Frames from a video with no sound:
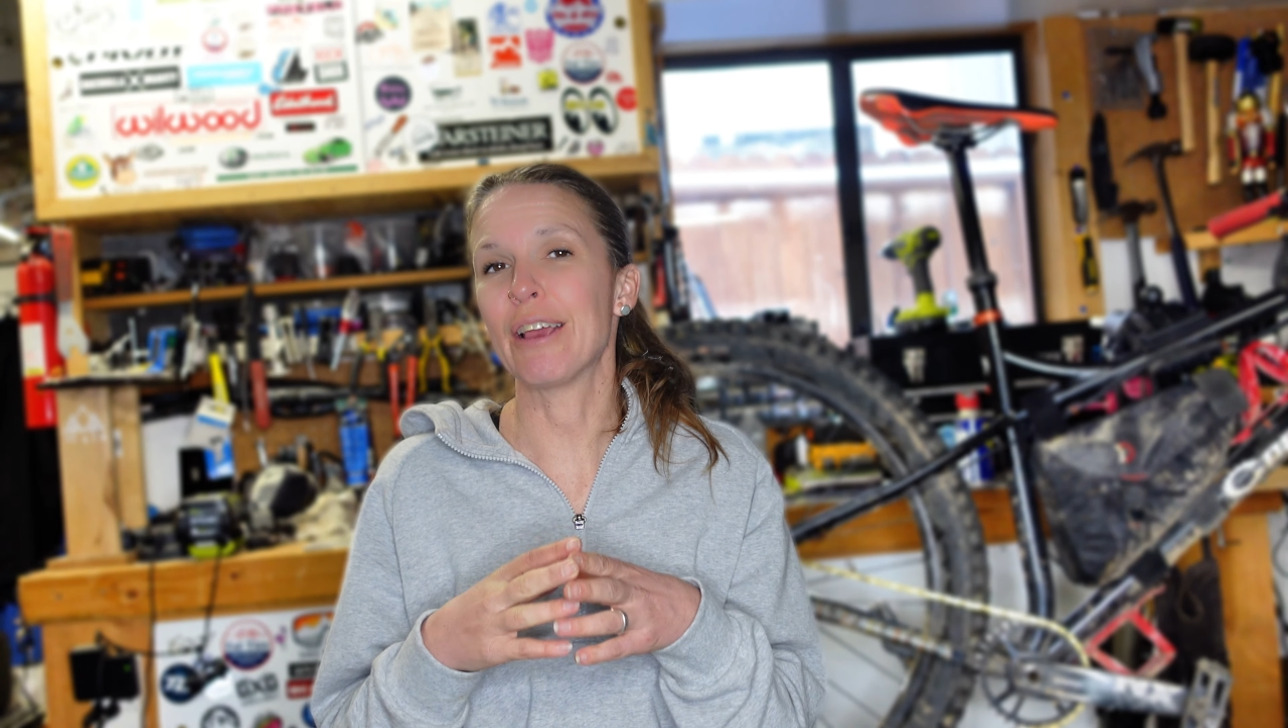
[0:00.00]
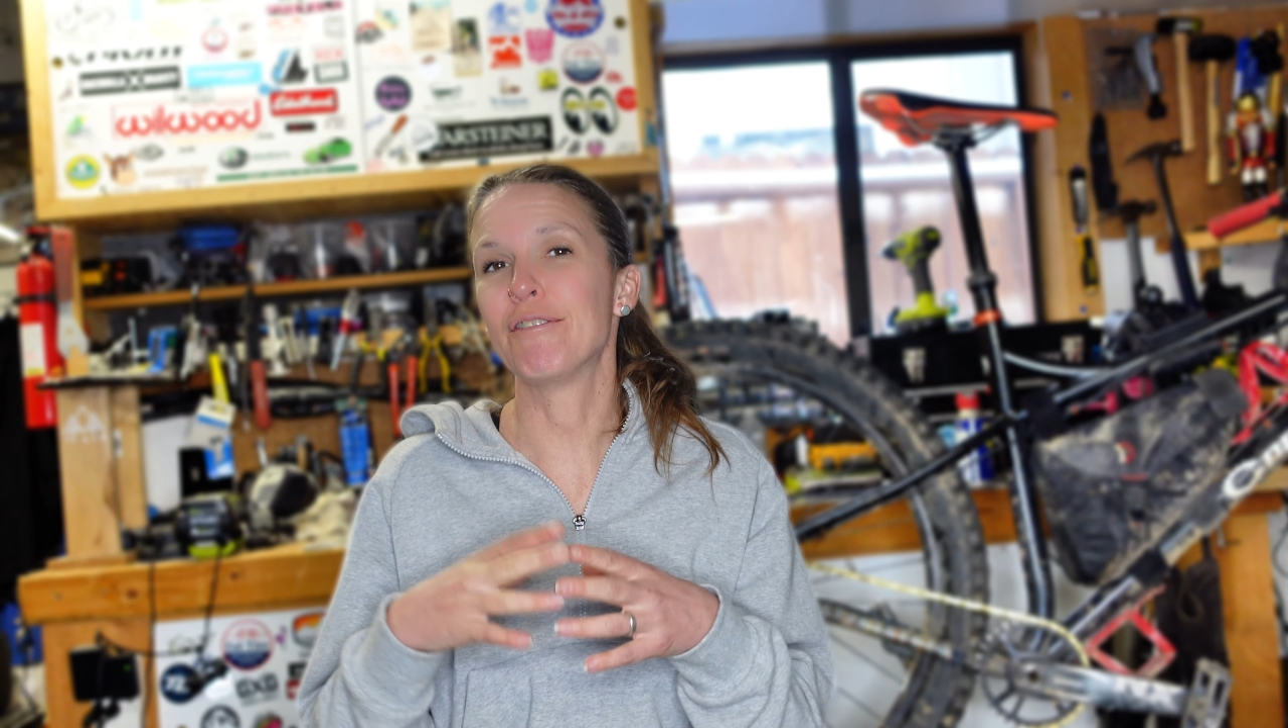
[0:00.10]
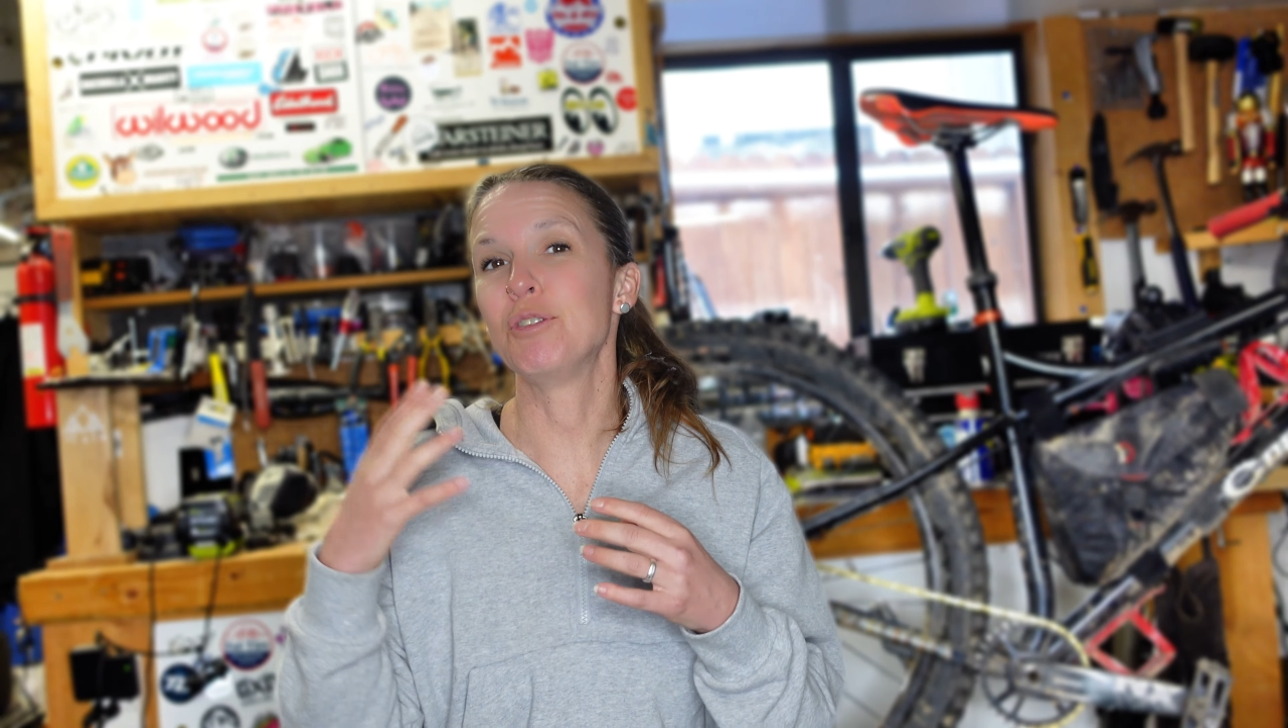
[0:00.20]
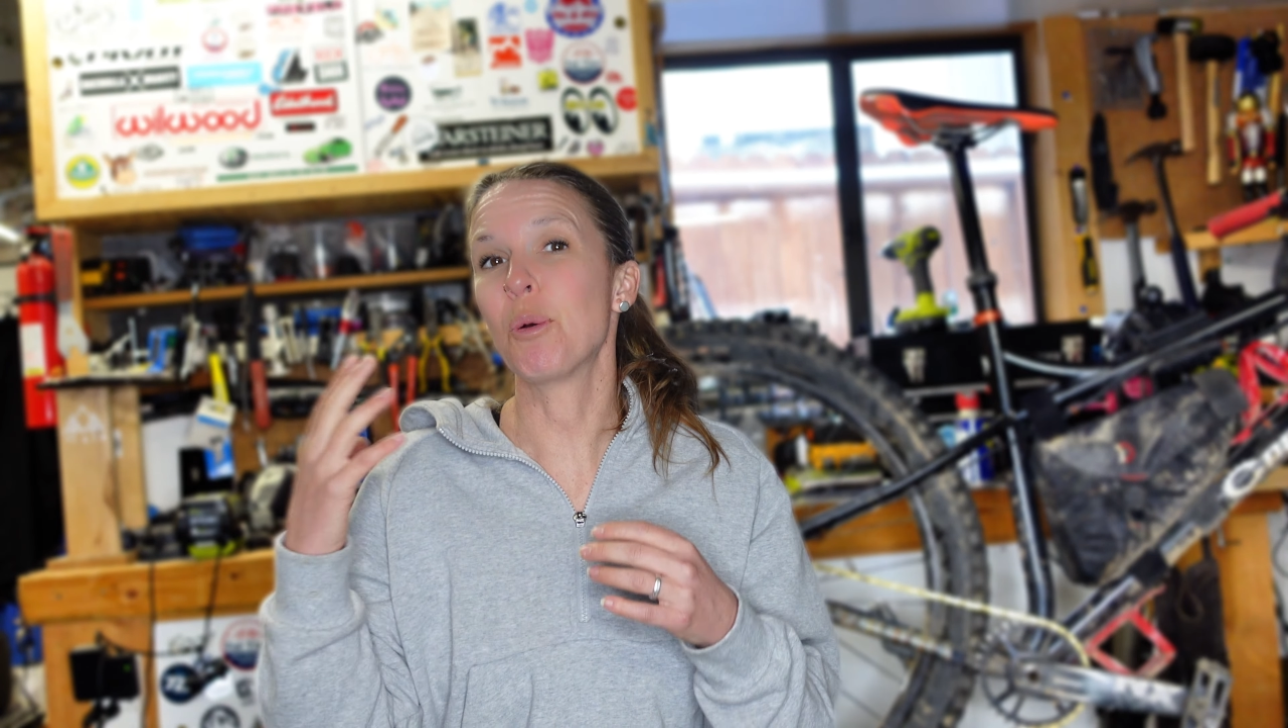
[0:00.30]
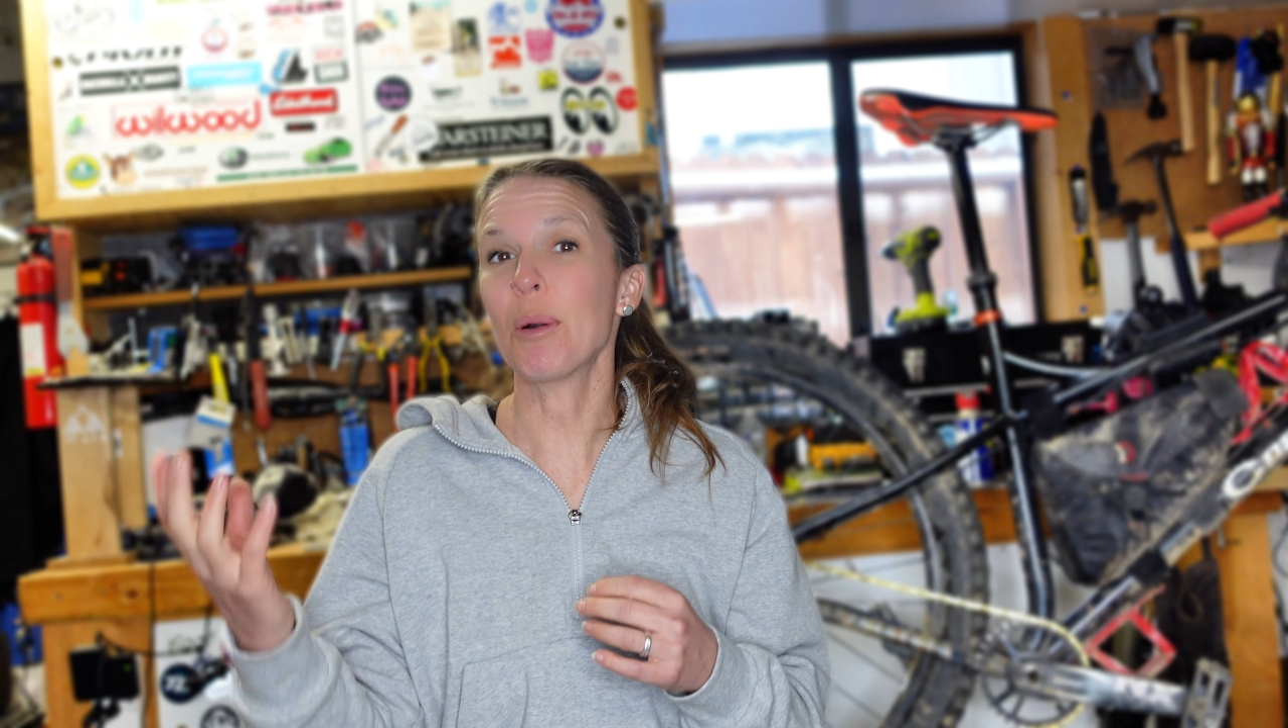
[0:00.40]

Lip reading: if your